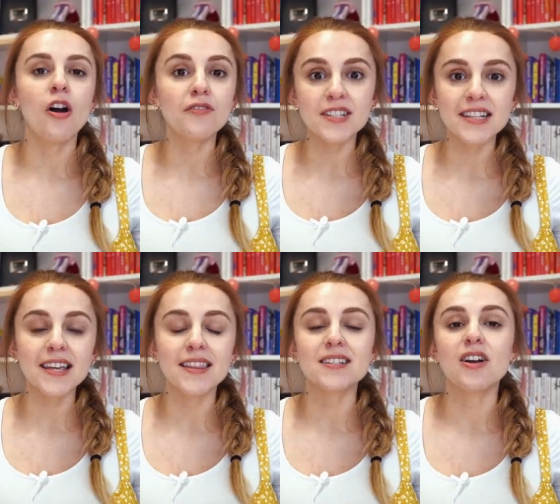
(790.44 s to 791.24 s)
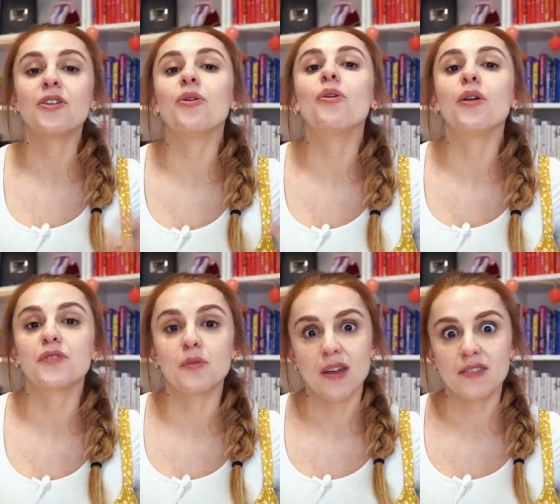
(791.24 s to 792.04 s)
Obviously, these aren't all all of
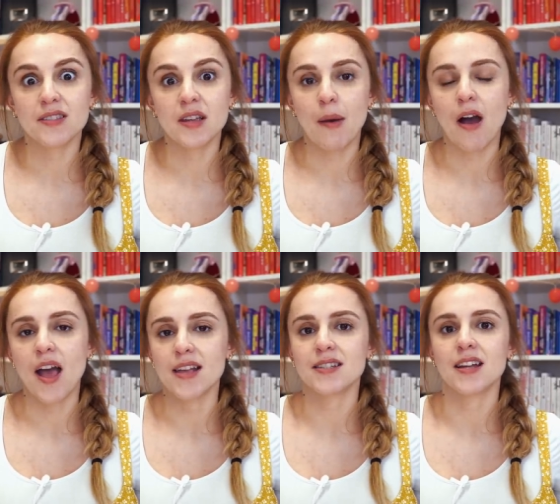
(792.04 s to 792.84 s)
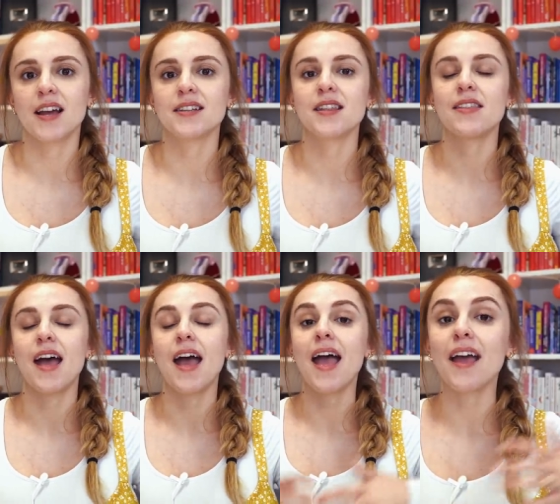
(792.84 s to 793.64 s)
the myths about S T Is.
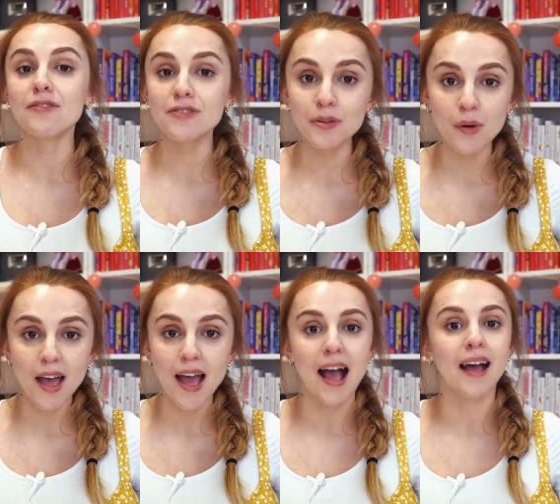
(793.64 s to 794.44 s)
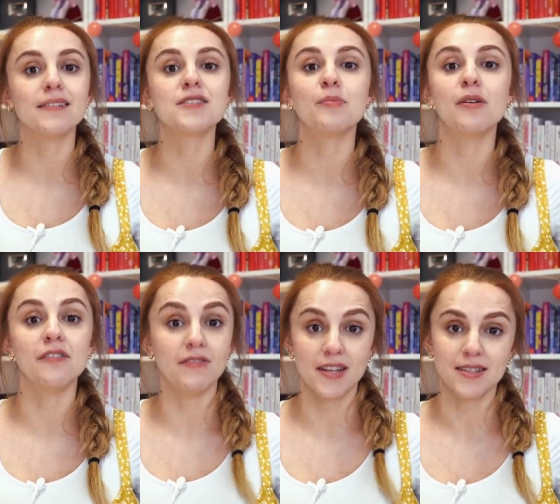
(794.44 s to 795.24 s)
They're everywhere and
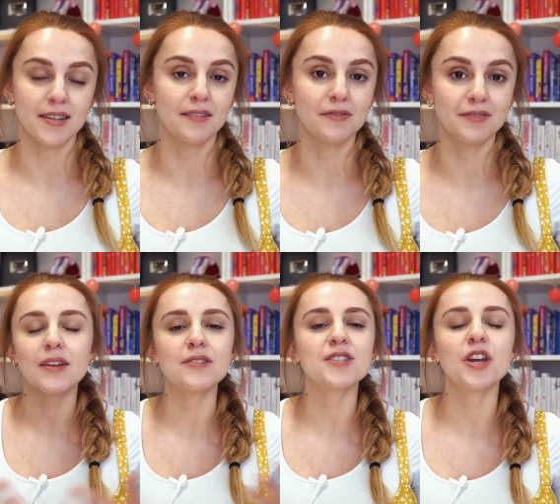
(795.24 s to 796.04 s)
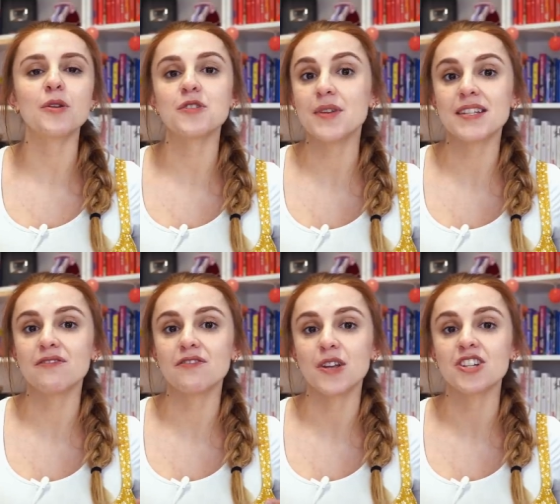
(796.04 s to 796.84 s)
pervasive. There is so much
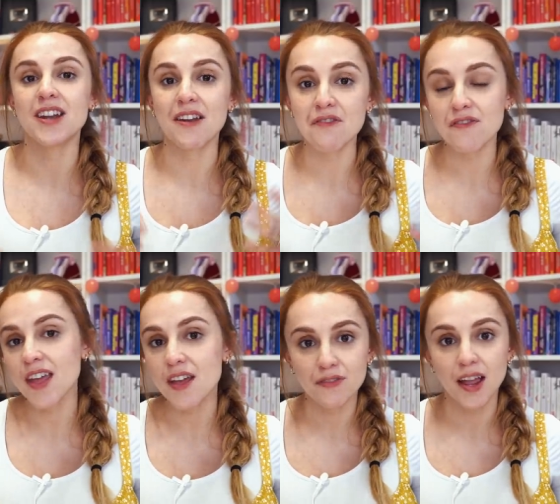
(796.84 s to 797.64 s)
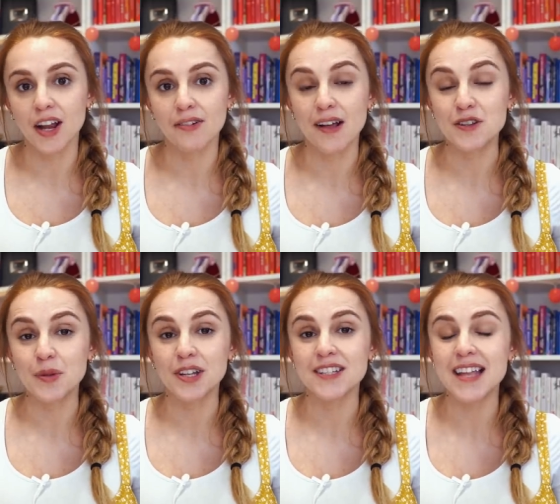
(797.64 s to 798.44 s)
misinformation and fear flying around
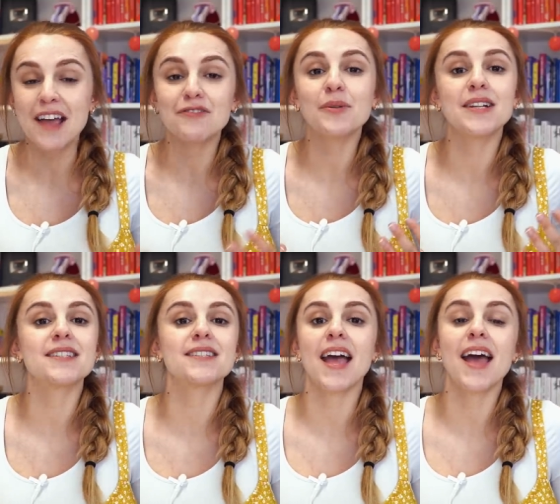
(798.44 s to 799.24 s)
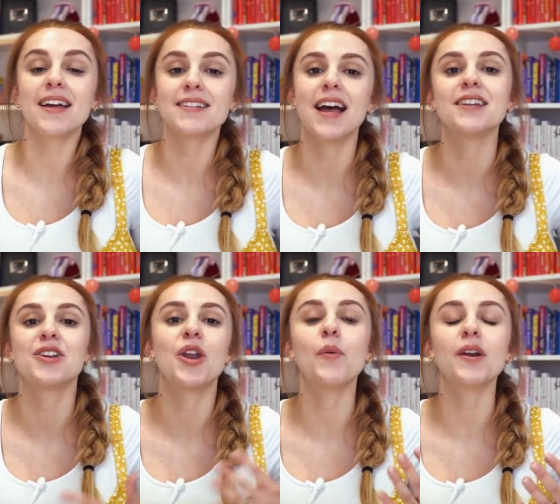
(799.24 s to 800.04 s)
because everyone is scared and
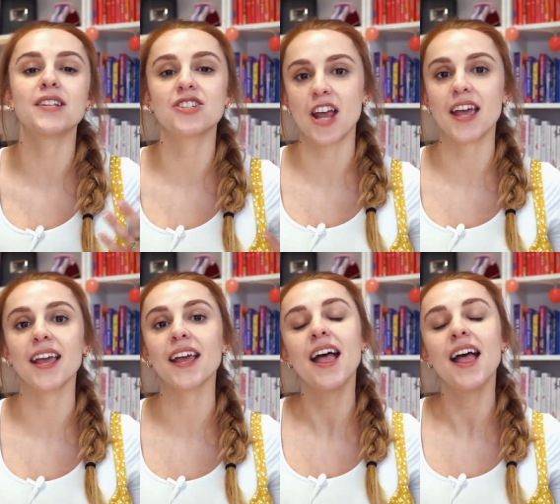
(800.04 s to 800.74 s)
no one is checking